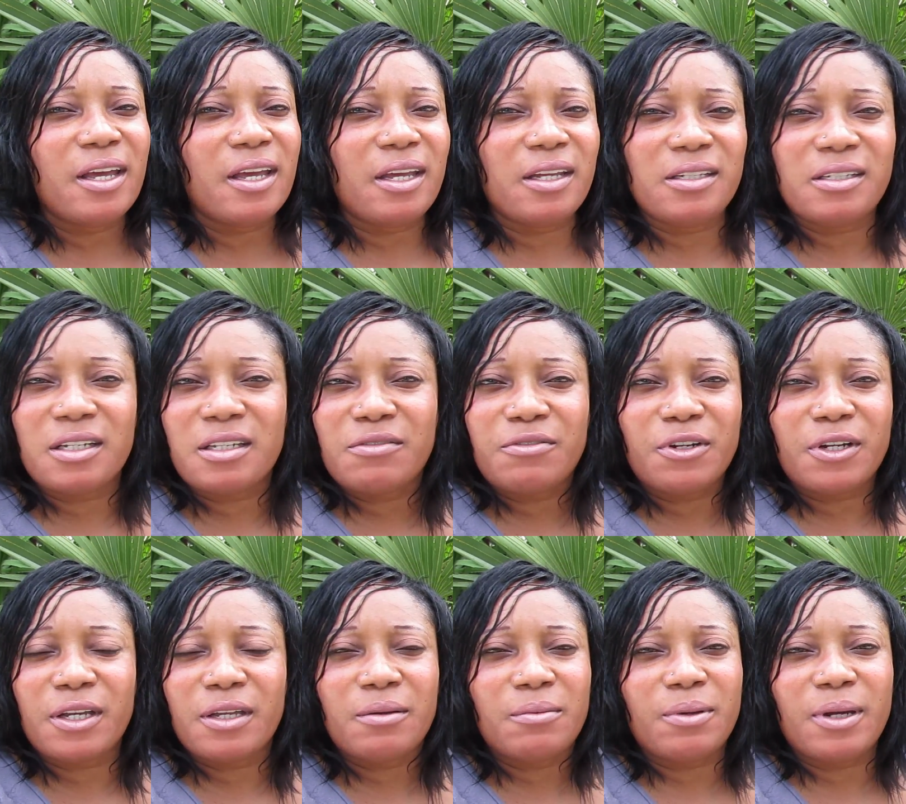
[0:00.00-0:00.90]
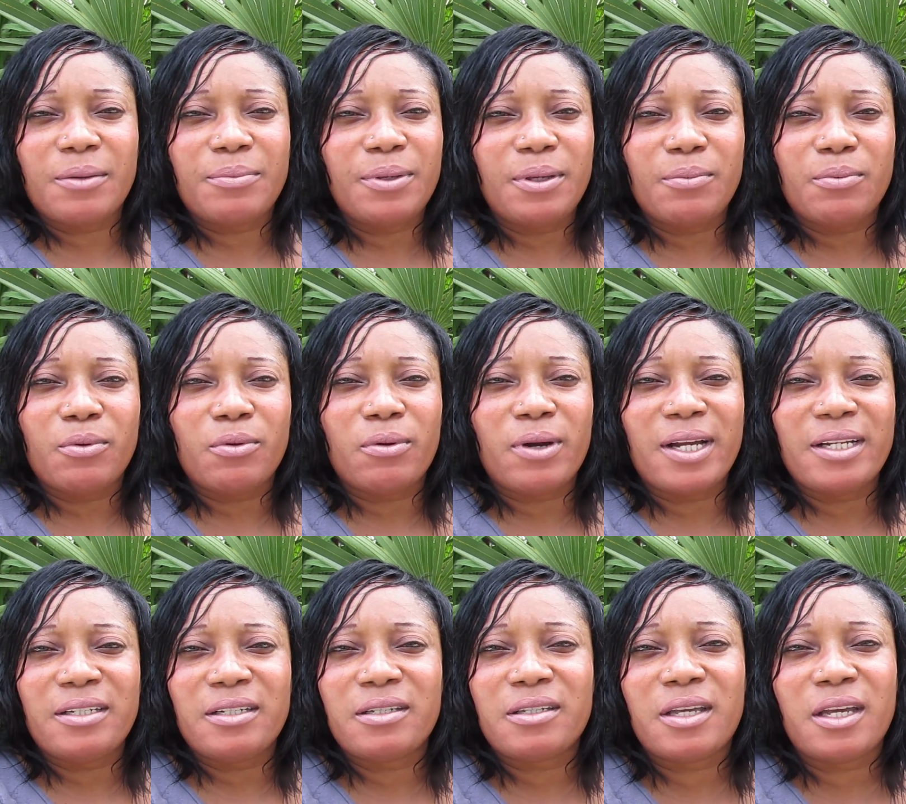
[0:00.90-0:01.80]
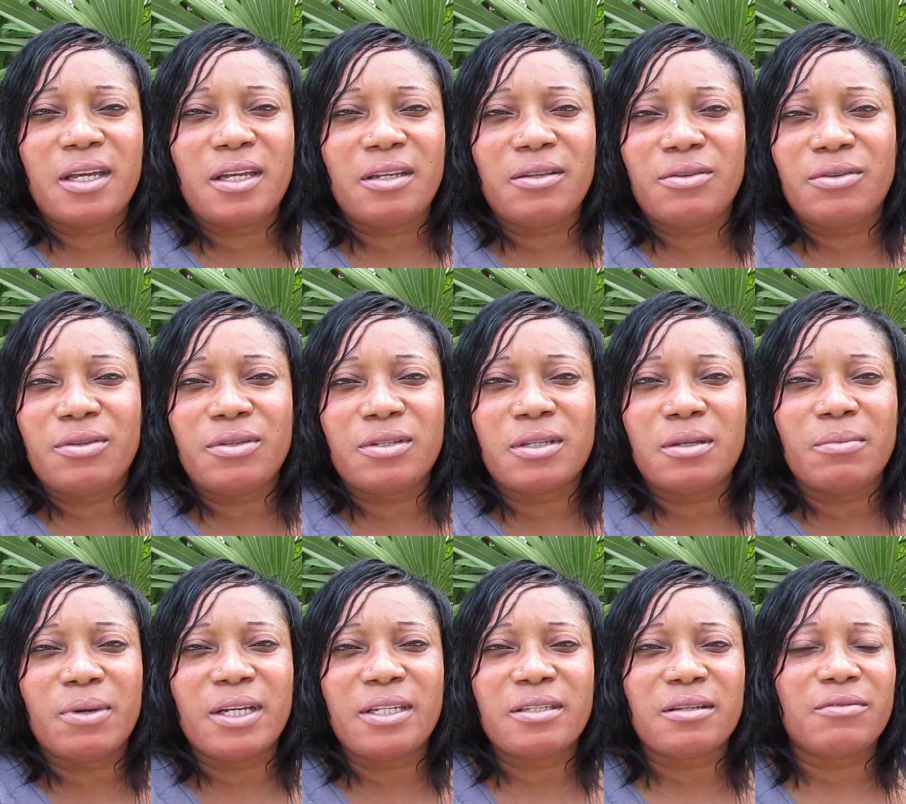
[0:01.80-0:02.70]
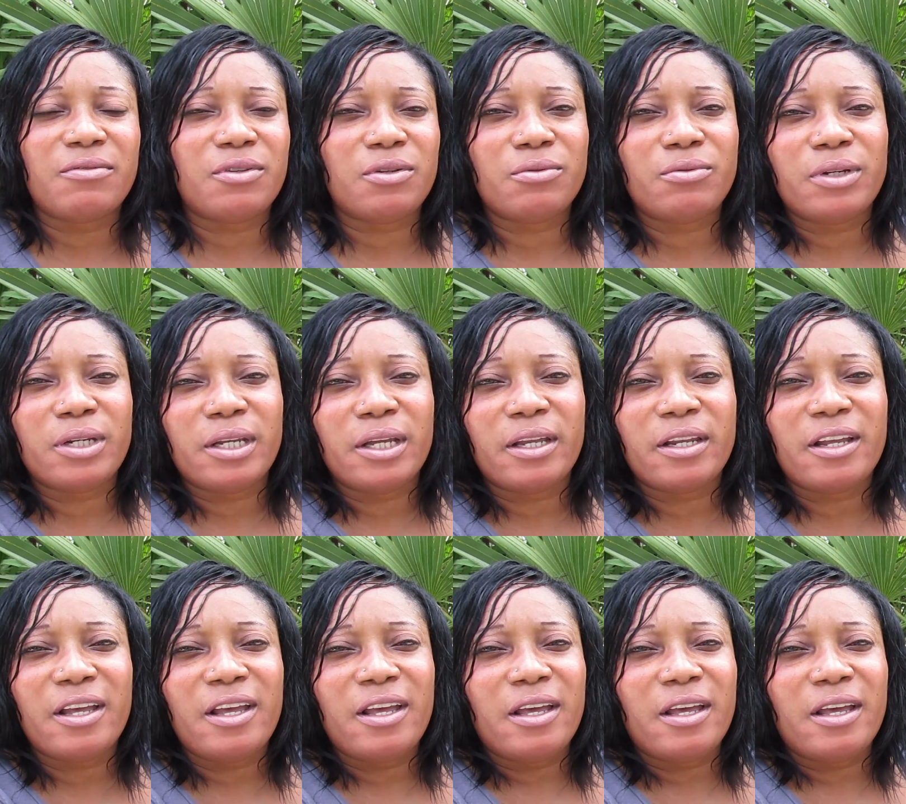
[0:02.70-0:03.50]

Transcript: and just forget about people. I just can't see myself doing that.